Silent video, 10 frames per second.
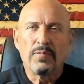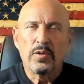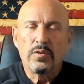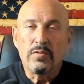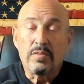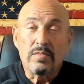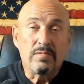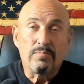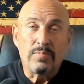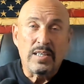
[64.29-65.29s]
who
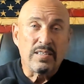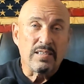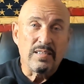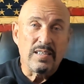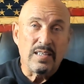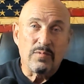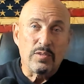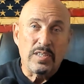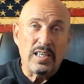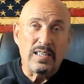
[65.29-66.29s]
can basically and
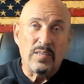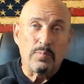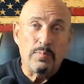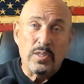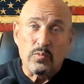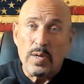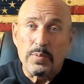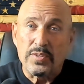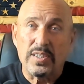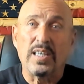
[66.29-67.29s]
routinely
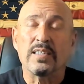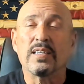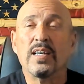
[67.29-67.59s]
misrepresent